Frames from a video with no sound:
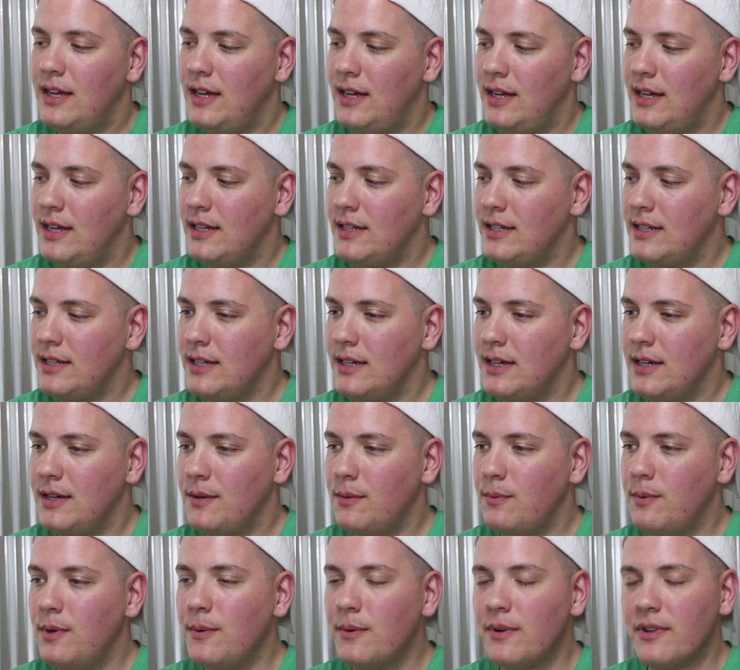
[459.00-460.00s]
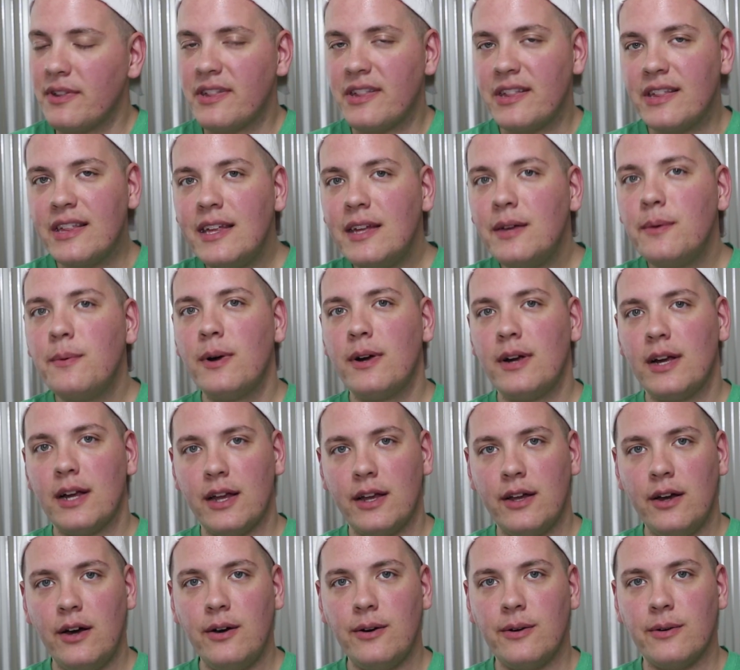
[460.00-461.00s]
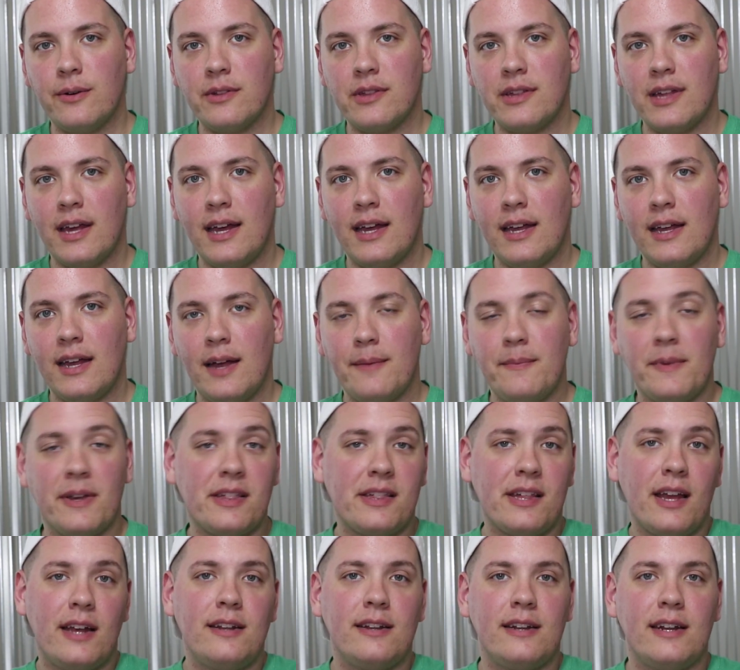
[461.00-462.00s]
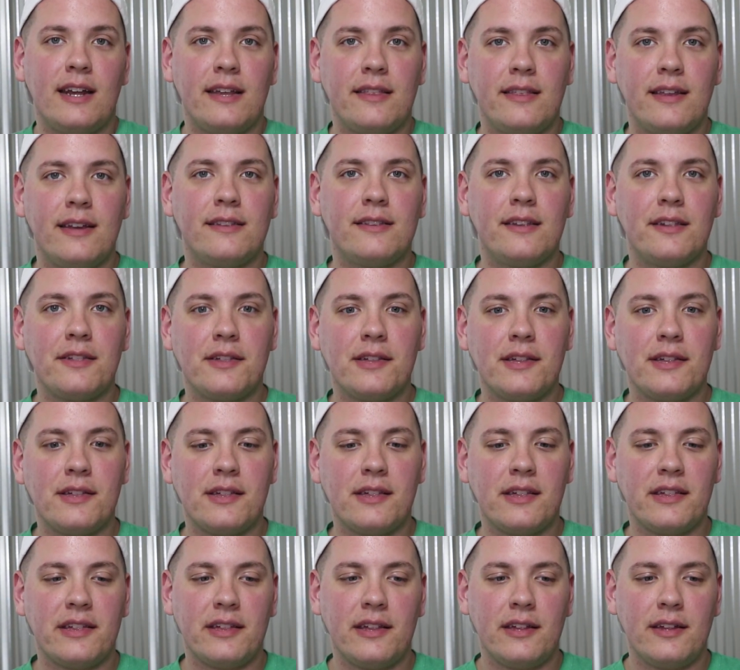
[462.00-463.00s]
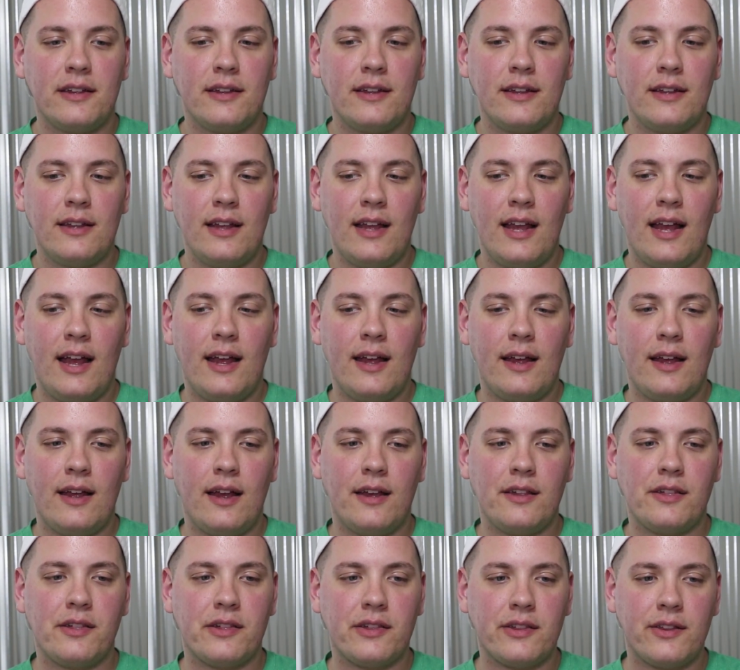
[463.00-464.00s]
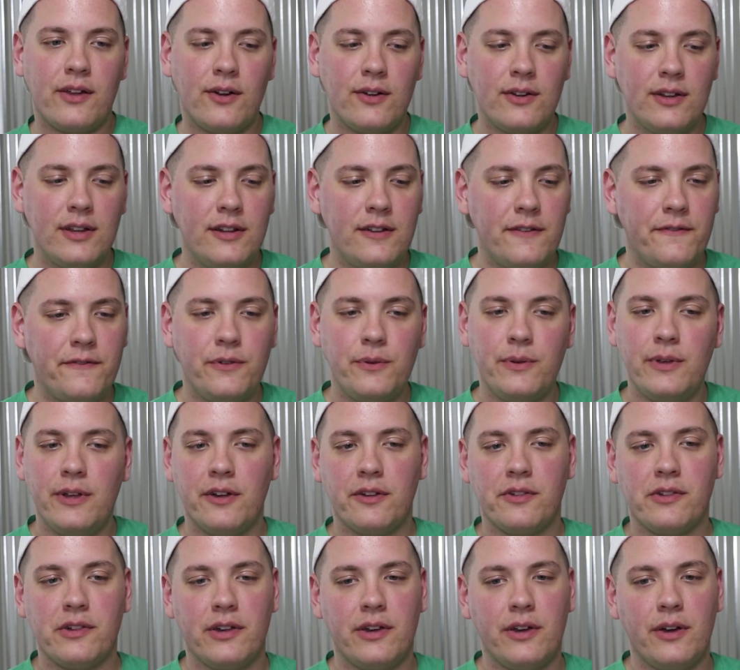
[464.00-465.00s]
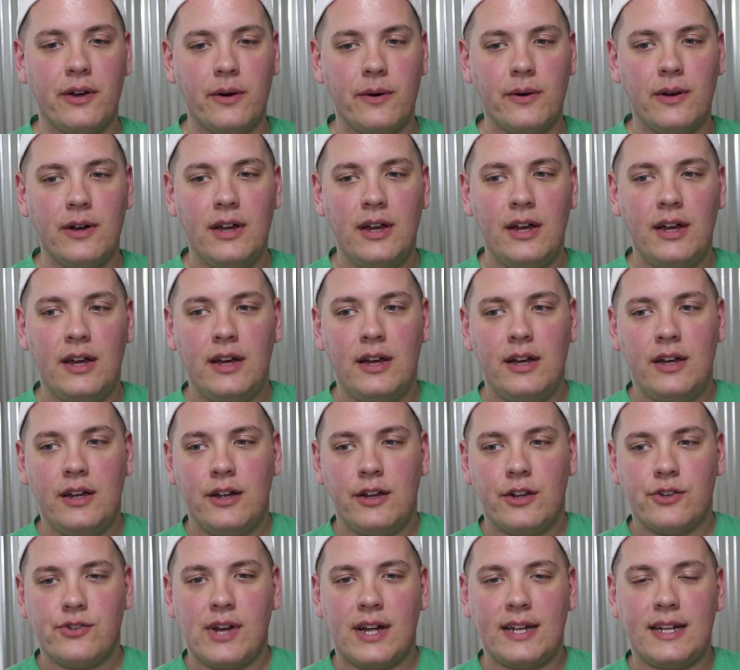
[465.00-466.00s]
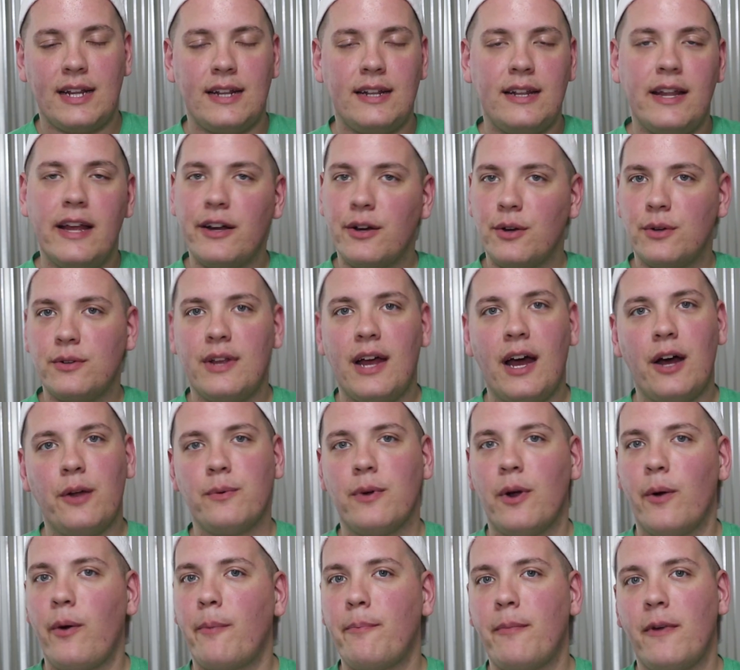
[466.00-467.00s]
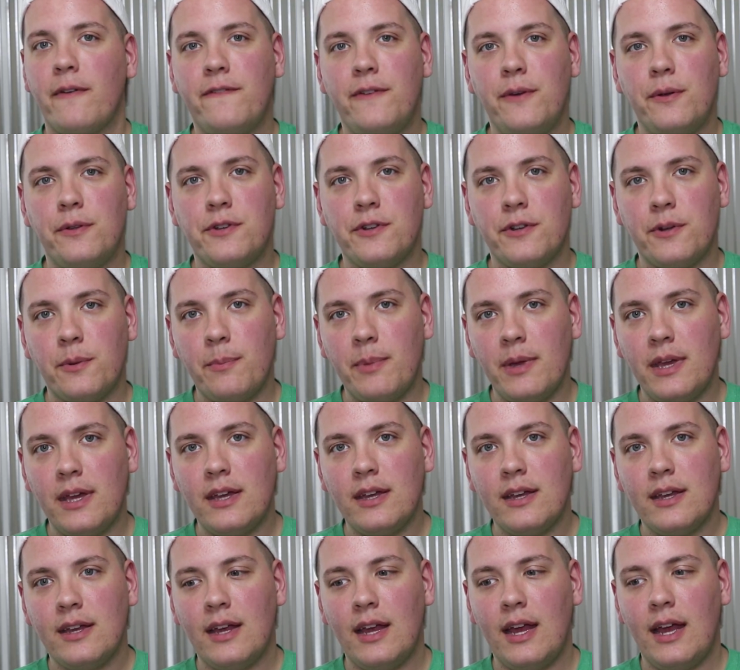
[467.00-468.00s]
And we will see where it goes. I'm excited. I think this is... I started a few years ago trying to narrow down where I want my future to be.